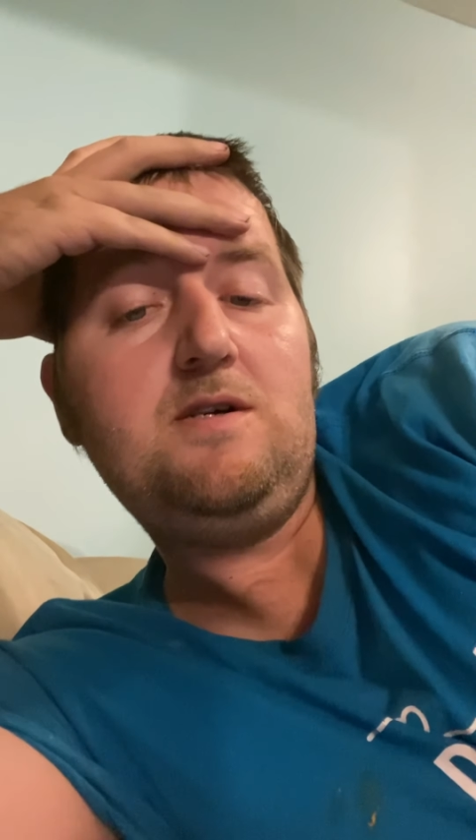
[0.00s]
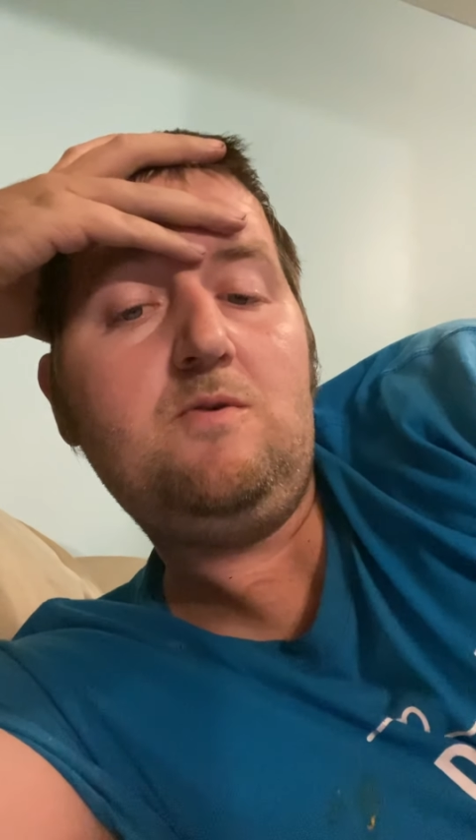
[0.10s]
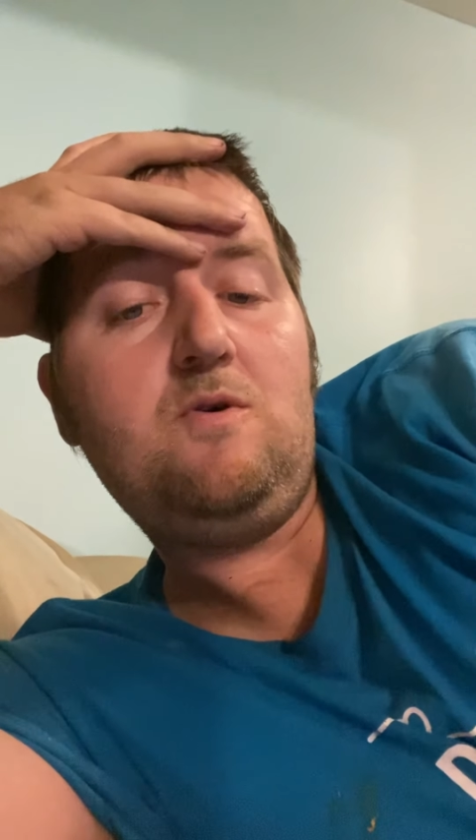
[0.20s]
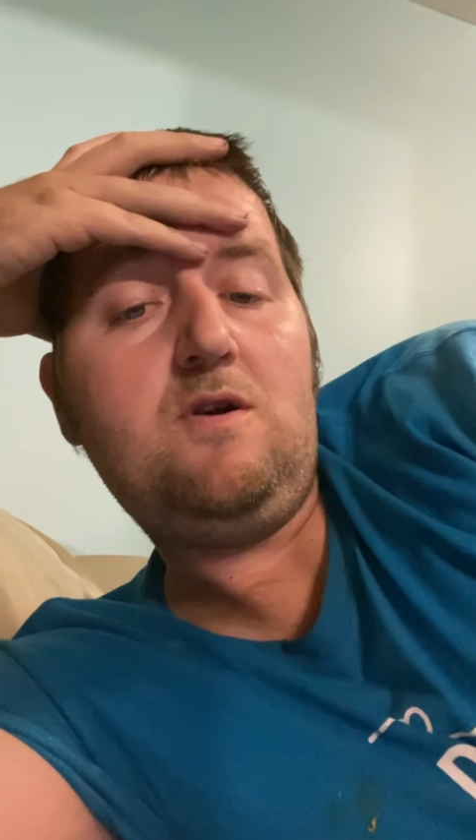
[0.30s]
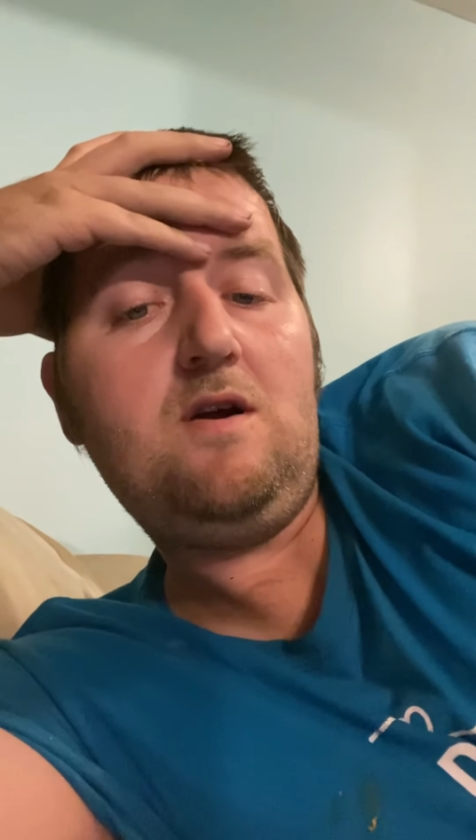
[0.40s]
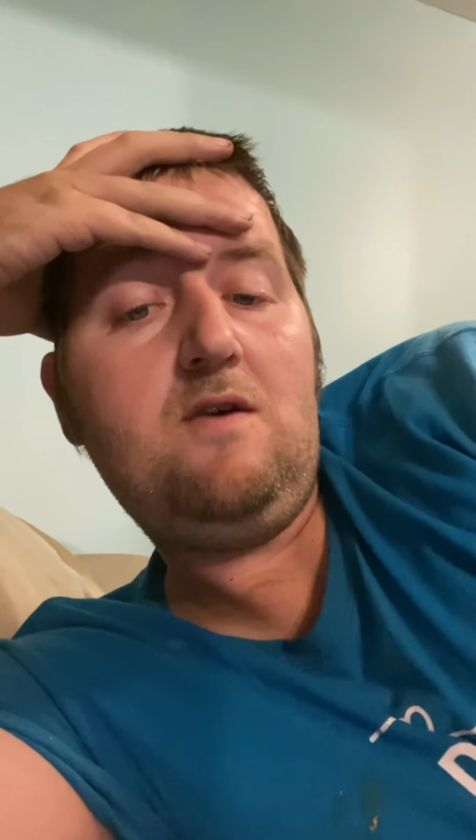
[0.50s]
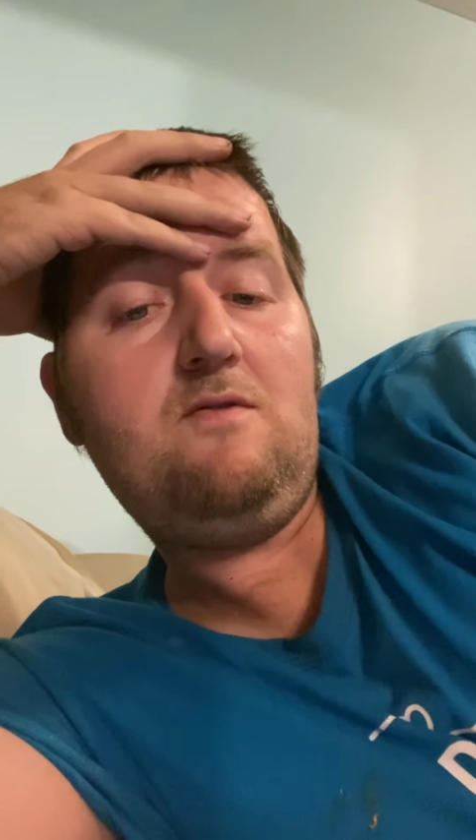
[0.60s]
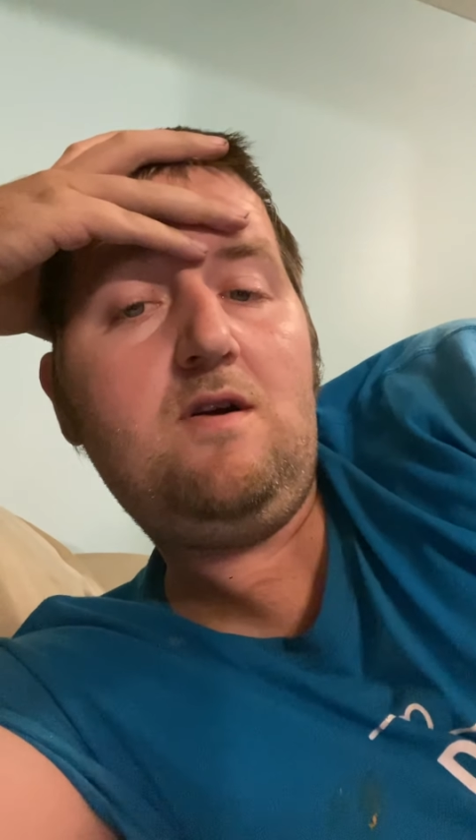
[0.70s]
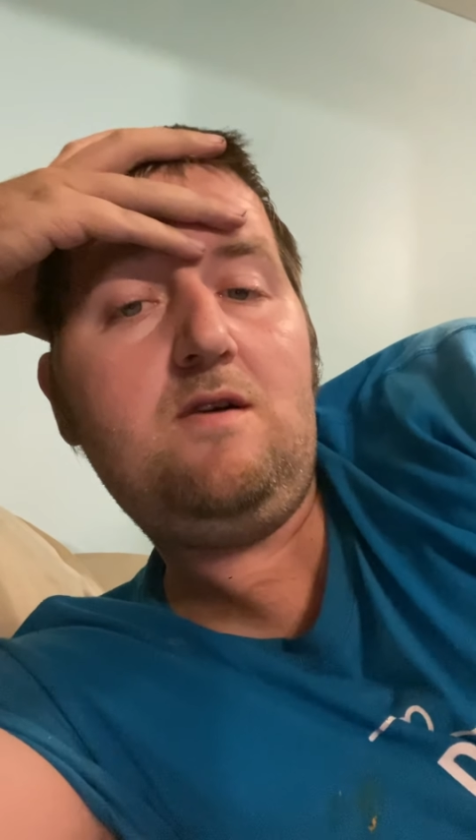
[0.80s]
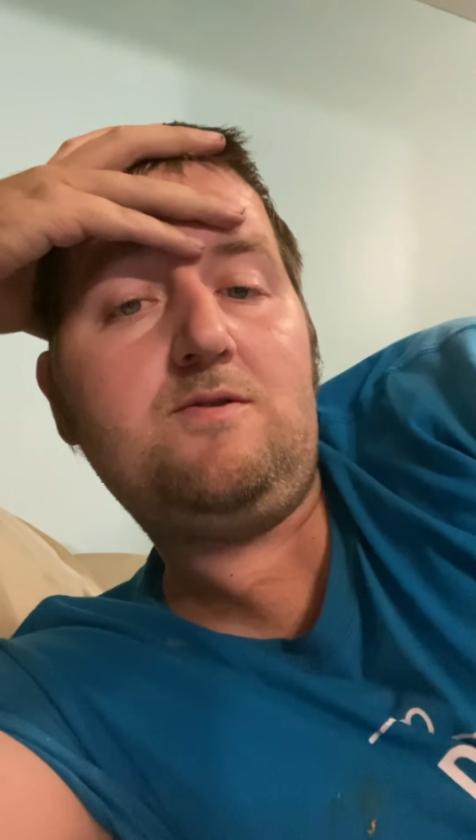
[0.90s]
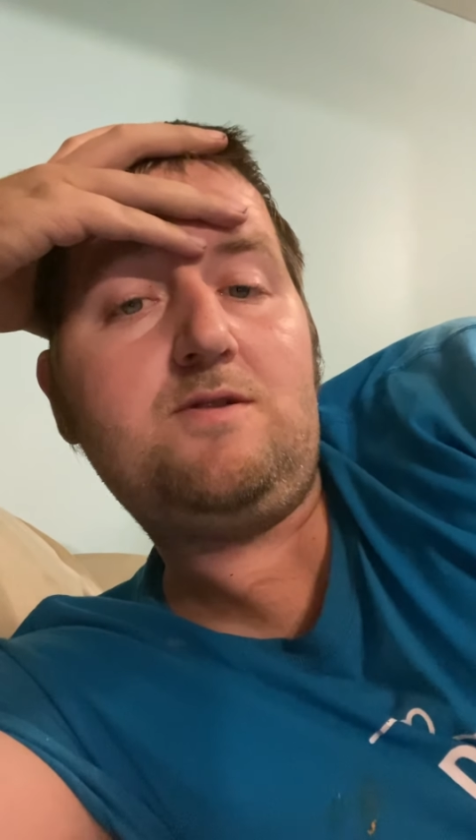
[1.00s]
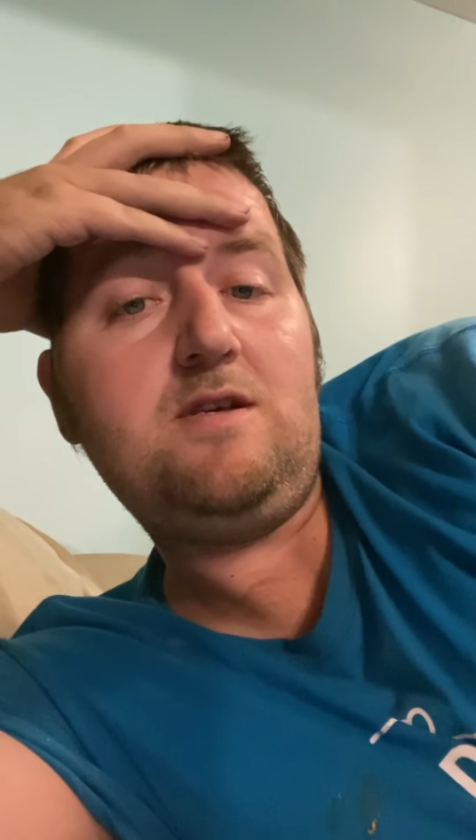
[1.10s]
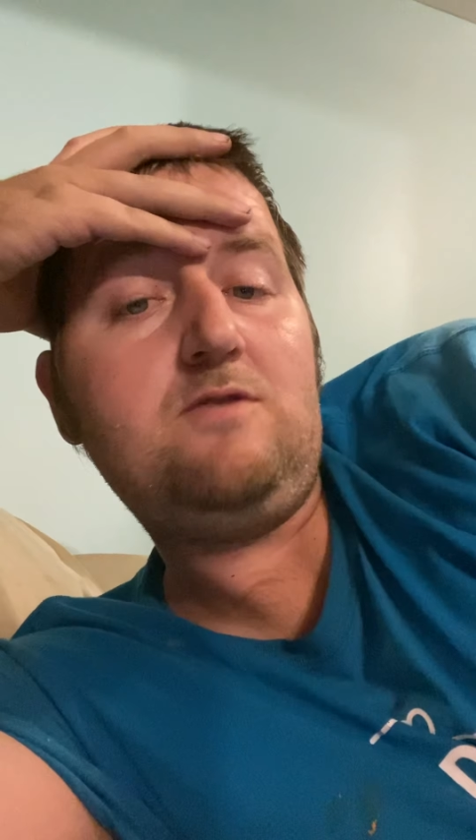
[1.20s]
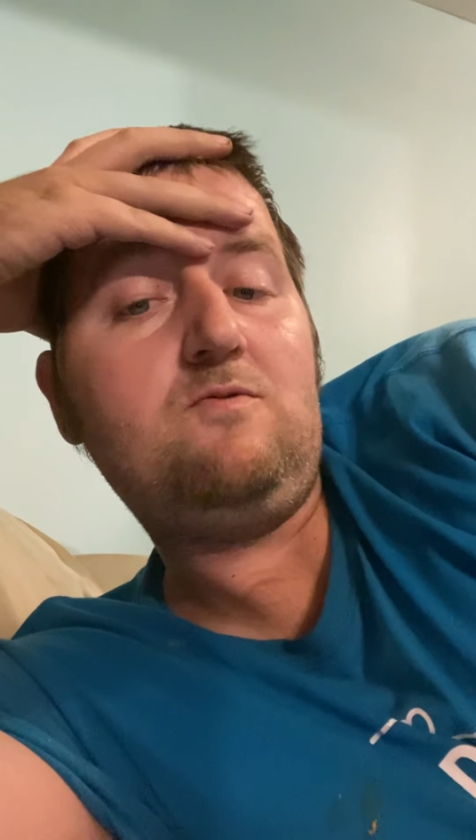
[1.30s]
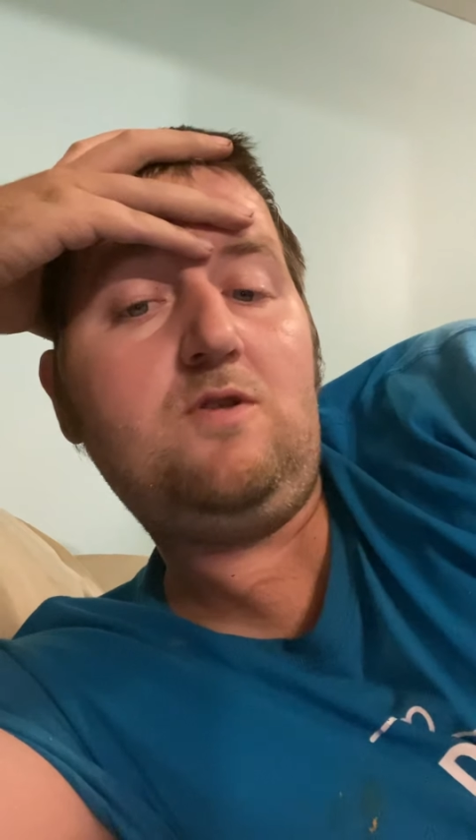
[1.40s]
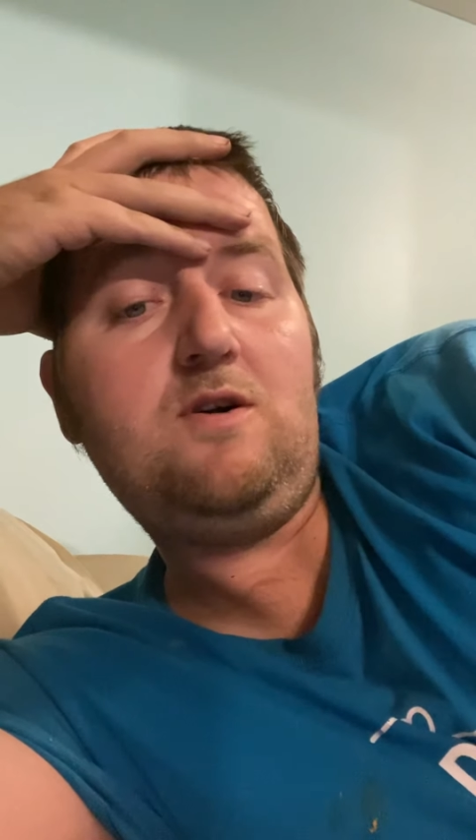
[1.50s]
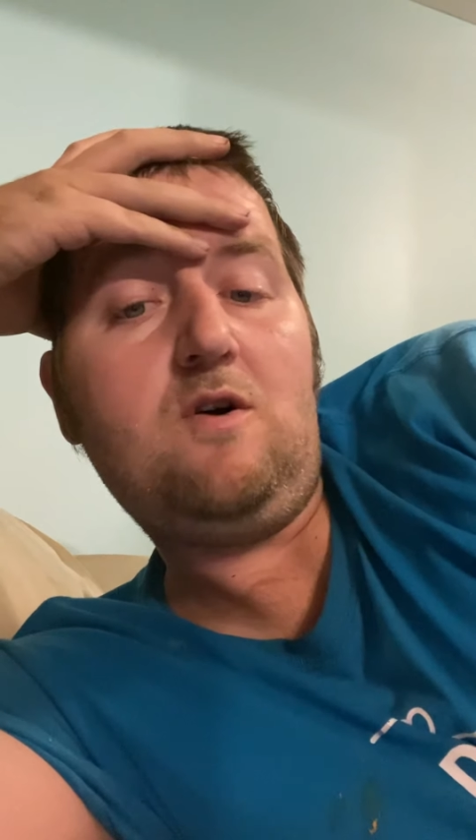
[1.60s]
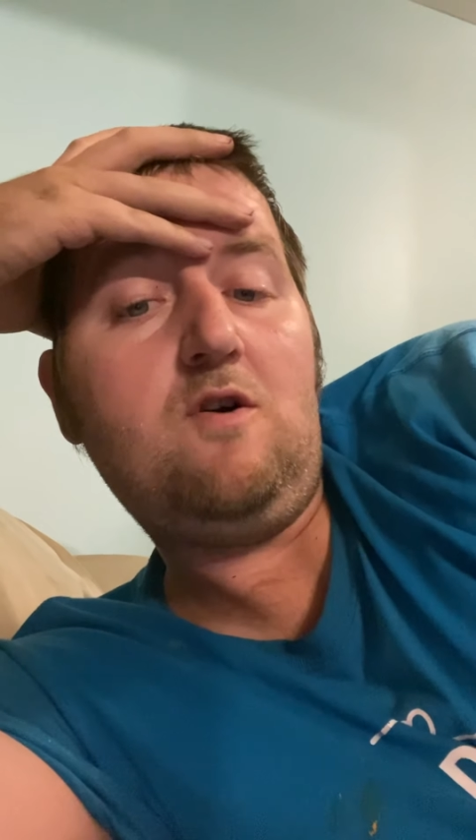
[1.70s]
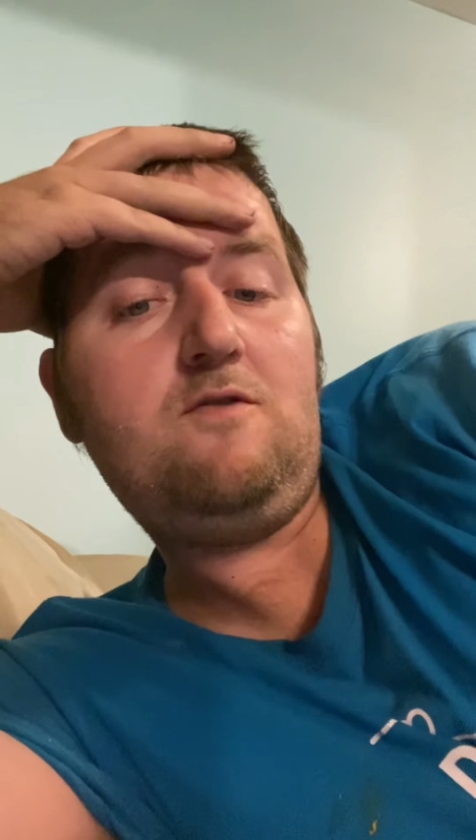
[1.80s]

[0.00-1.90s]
whatever else. It's really hard